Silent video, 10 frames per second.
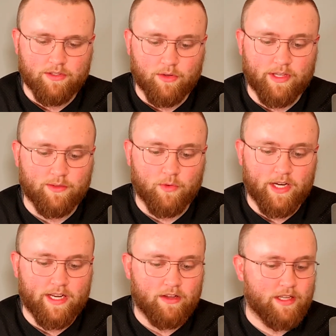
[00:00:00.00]
So as of
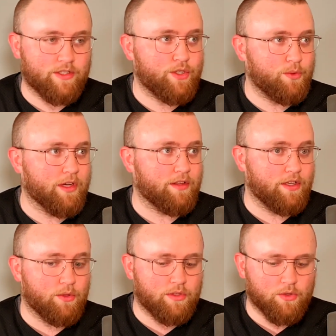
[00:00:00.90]
right now, that's
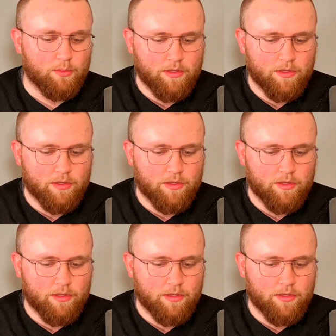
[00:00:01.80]
2-0 YouTube.